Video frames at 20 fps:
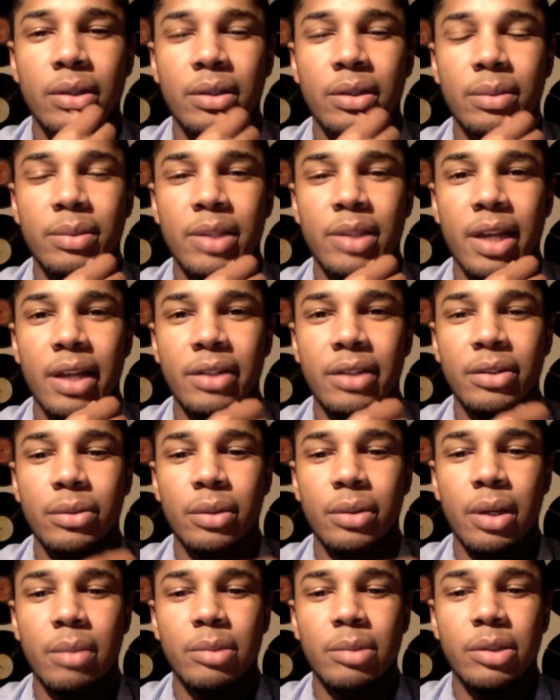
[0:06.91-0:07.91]
It's
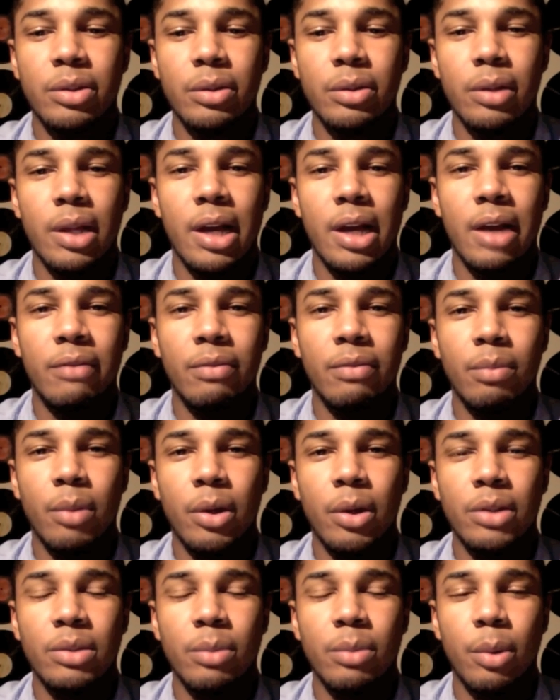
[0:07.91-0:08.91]
Substantial coming to you live from
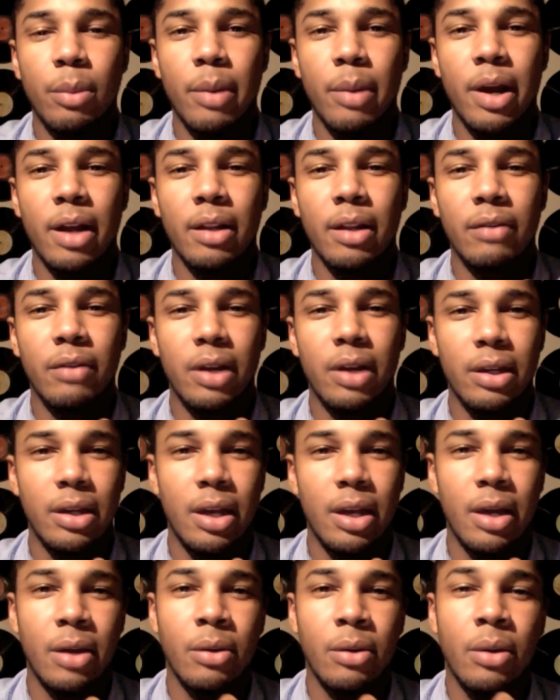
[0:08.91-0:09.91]
Baltimore, Maryland right
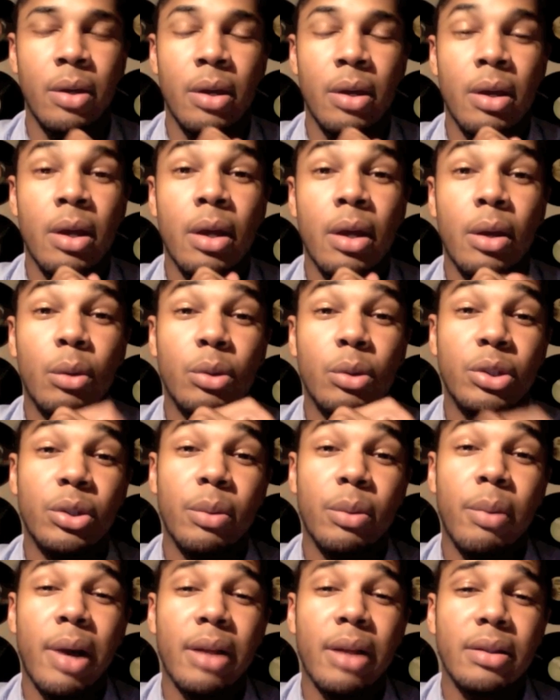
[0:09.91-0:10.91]
now. What
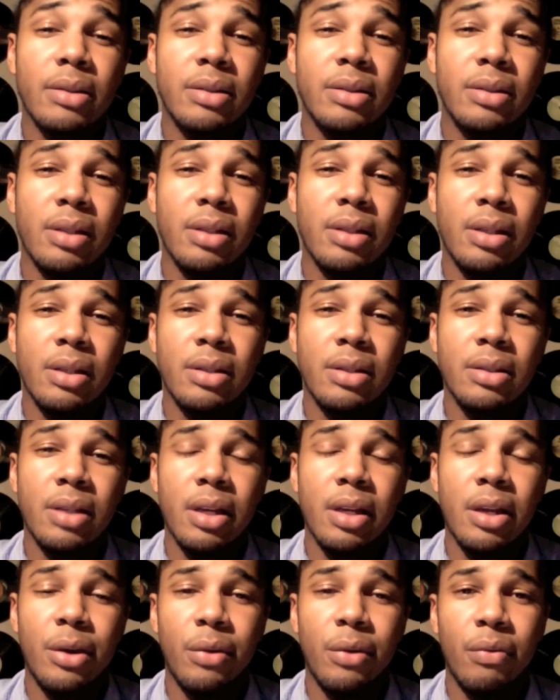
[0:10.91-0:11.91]
you're about to see is
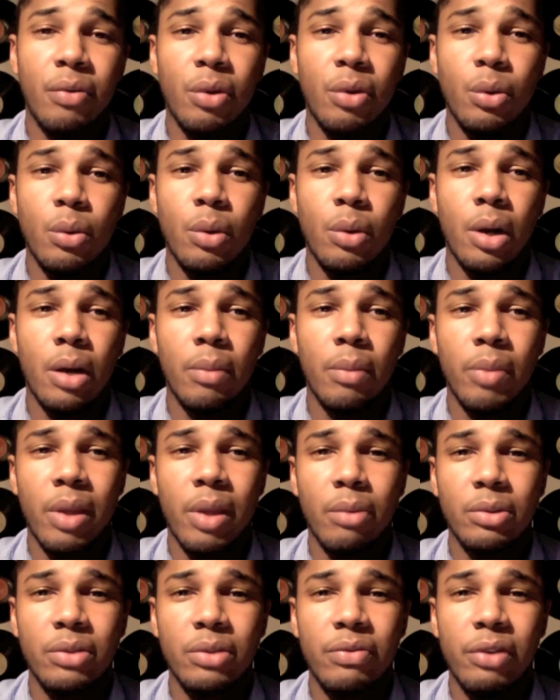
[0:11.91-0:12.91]
an interview
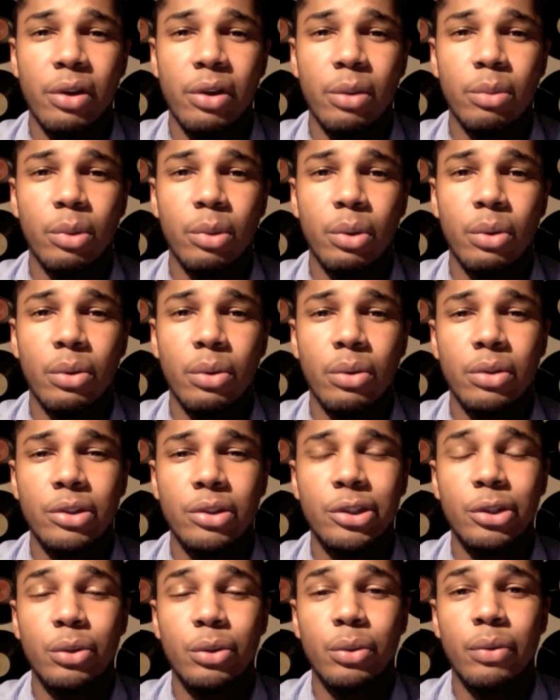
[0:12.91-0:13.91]
that was filmed on
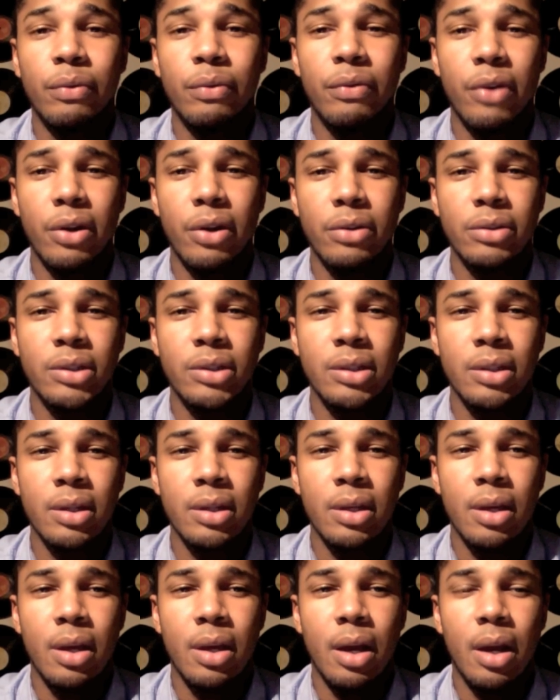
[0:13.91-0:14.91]
June 1st
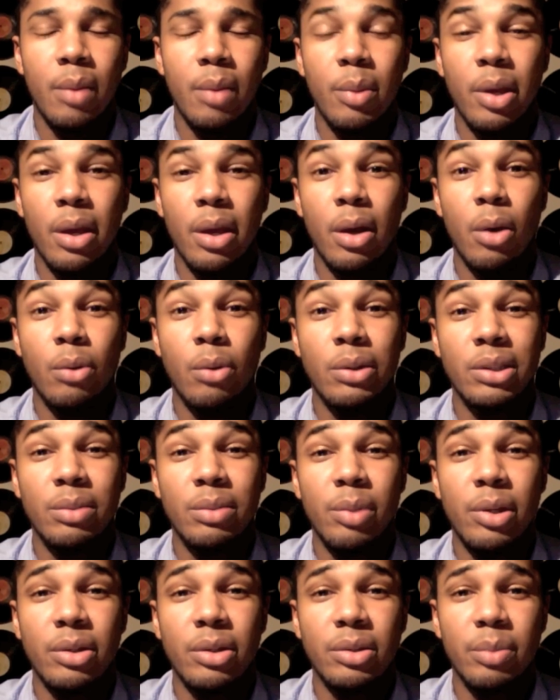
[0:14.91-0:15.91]
in Owings
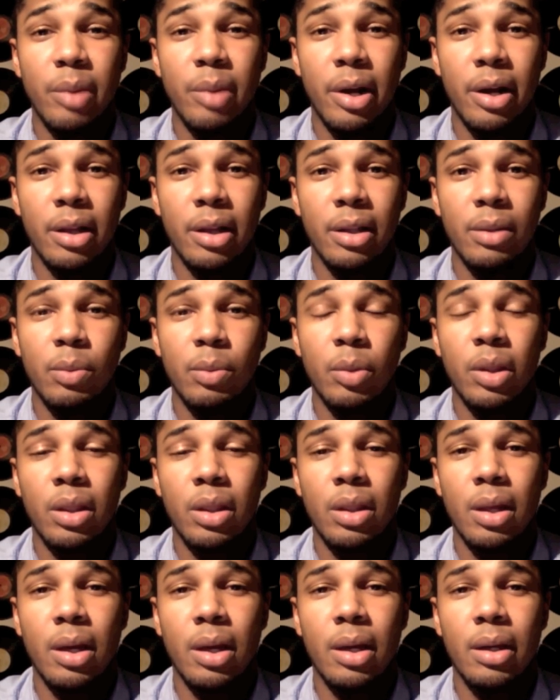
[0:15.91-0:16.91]
Mills, Maryland
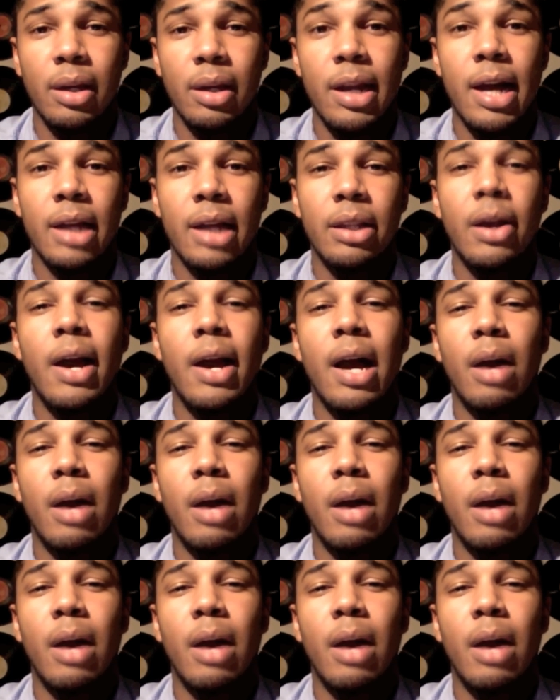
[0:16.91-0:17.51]
with Dr.